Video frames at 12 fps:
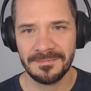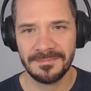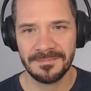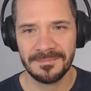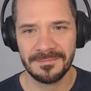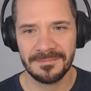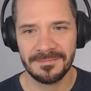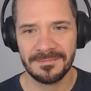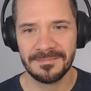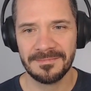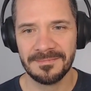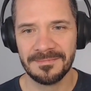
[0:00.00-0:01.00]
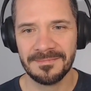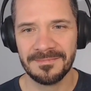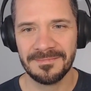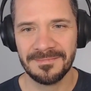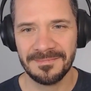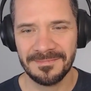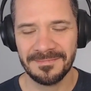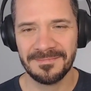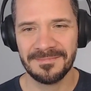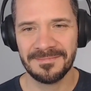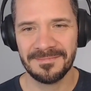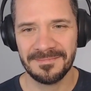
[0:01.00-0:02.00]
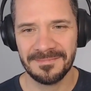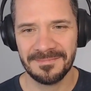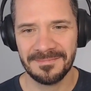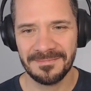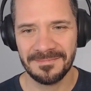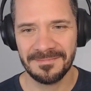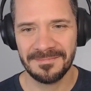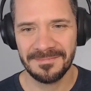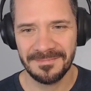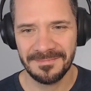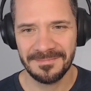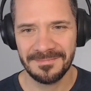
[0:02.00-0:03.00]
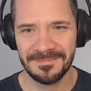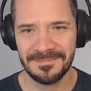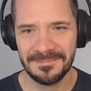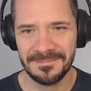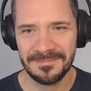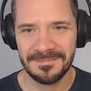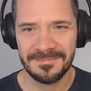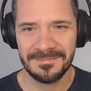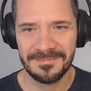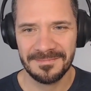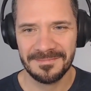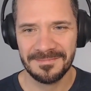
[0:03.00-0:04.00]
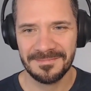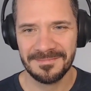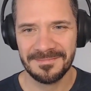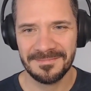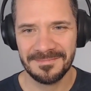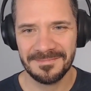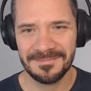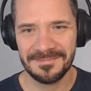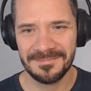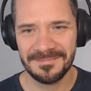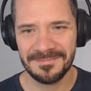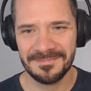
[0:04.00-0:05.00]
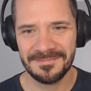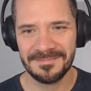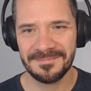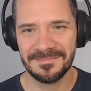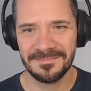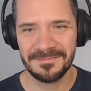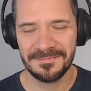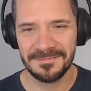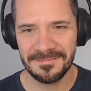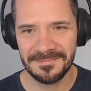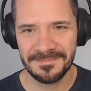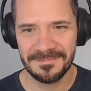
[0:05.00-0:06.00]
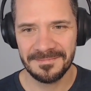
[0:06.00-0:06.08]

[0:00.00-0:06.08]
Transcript: This person isn't speaking.